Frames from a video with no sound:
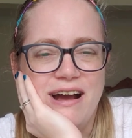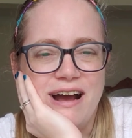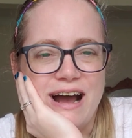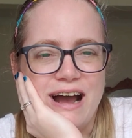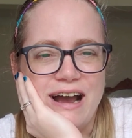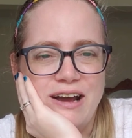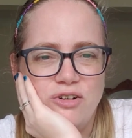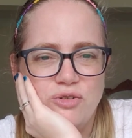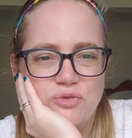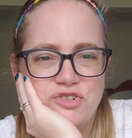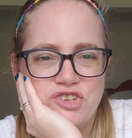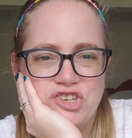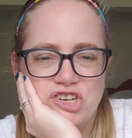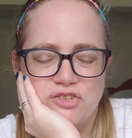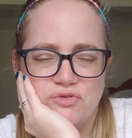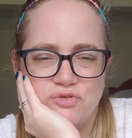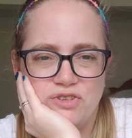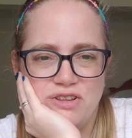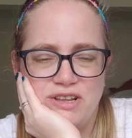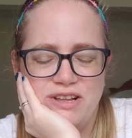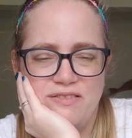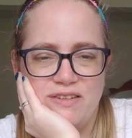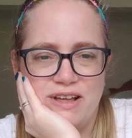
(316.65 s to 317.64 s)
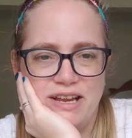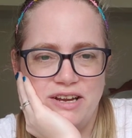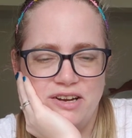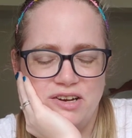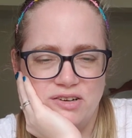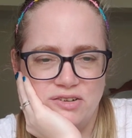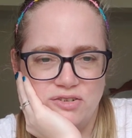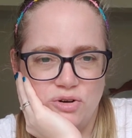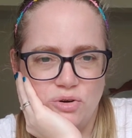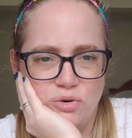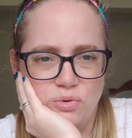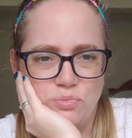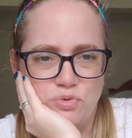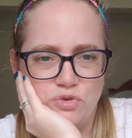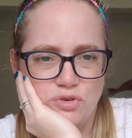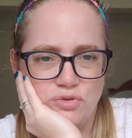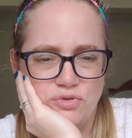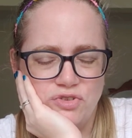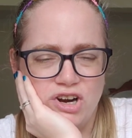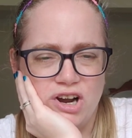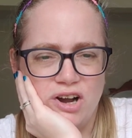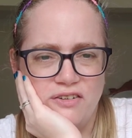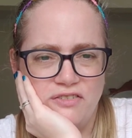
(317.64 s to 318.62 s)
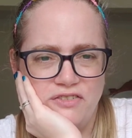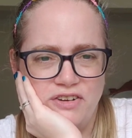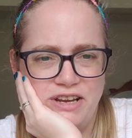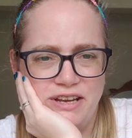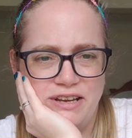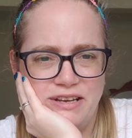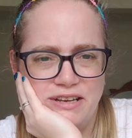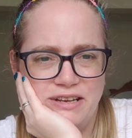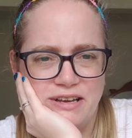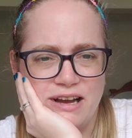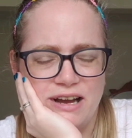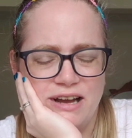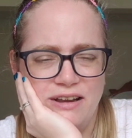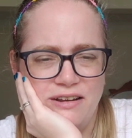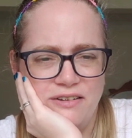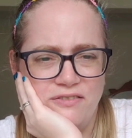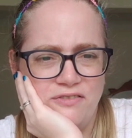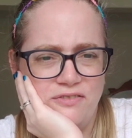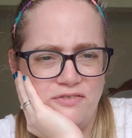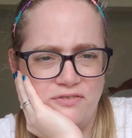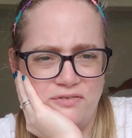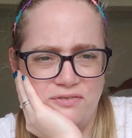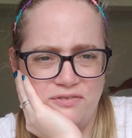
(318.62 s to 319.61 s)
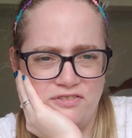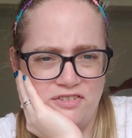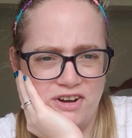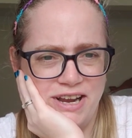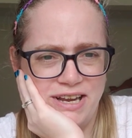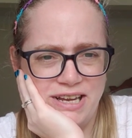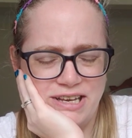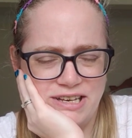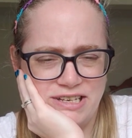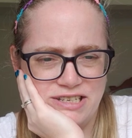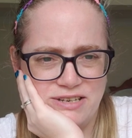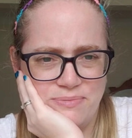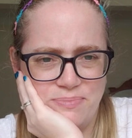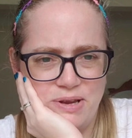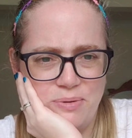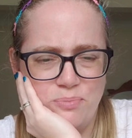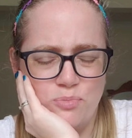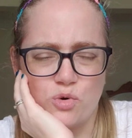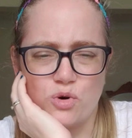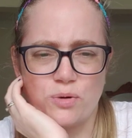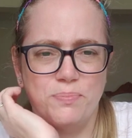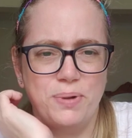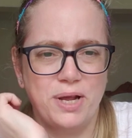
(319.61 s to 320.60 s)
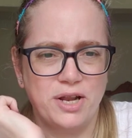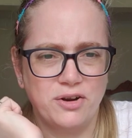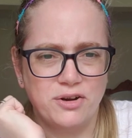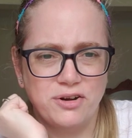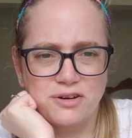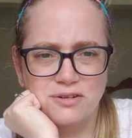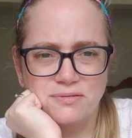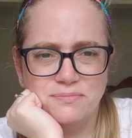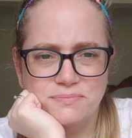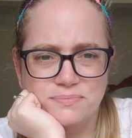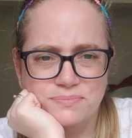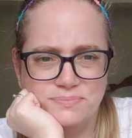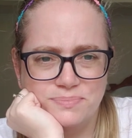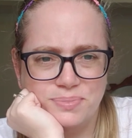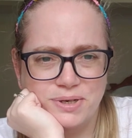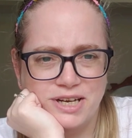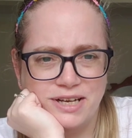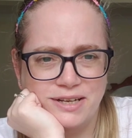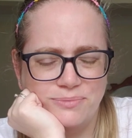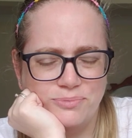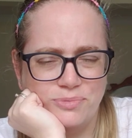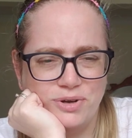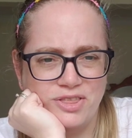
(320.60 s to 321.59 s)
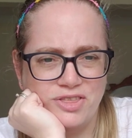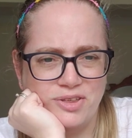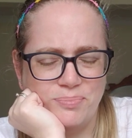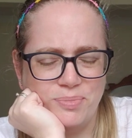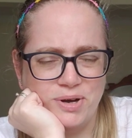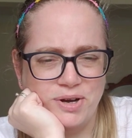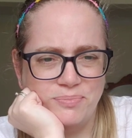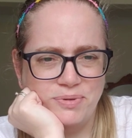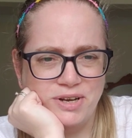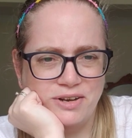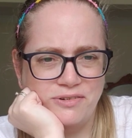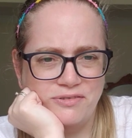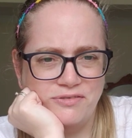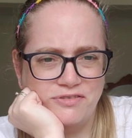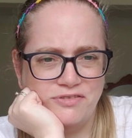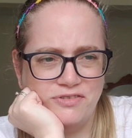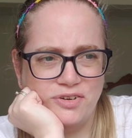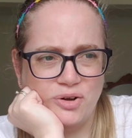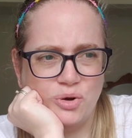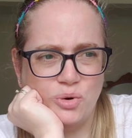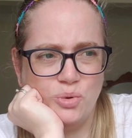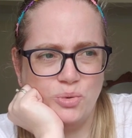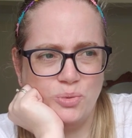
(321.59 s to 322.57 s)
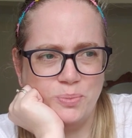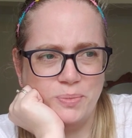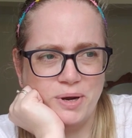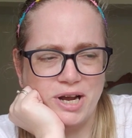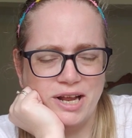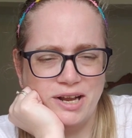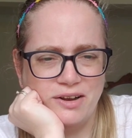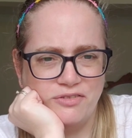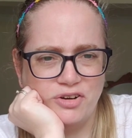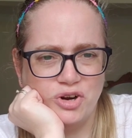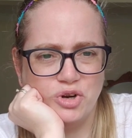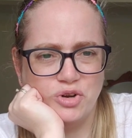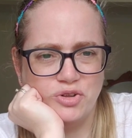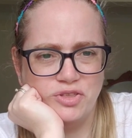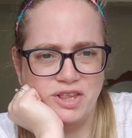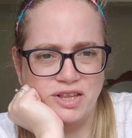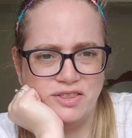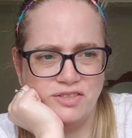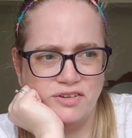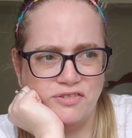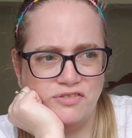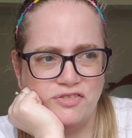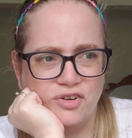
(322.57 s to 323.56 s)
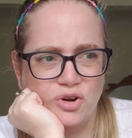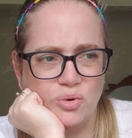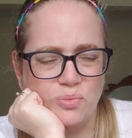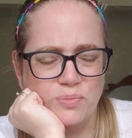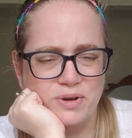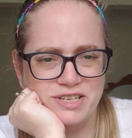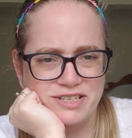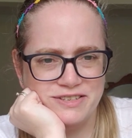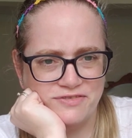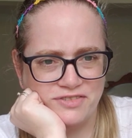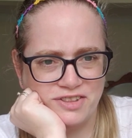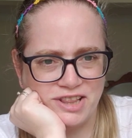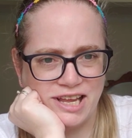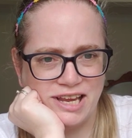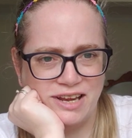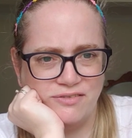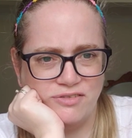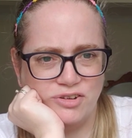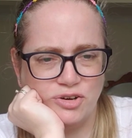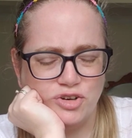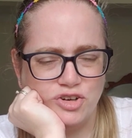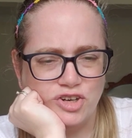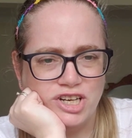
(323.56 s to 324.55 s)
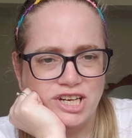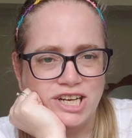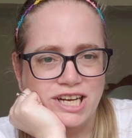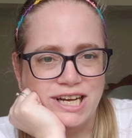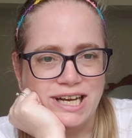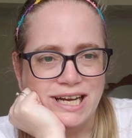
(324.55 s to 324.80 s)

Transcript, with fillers: I don't generally like cold brewed coffee. I find it to be more bitter, but with the pumpkin foam, I've heard that the foam is flavored.